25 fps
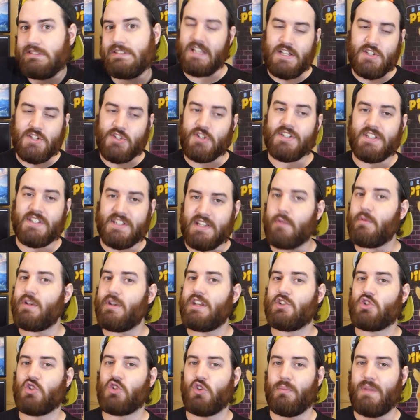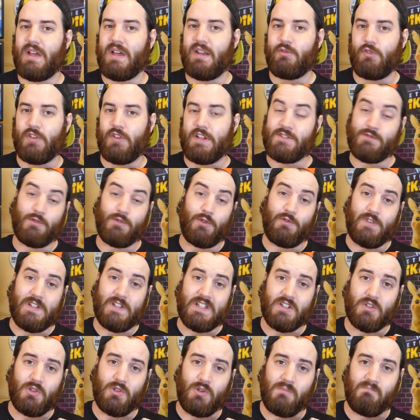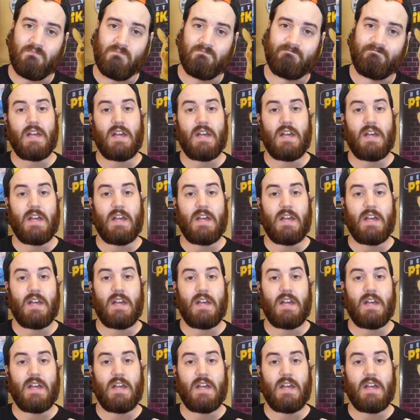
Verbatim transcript: These are some additional benefits for physical.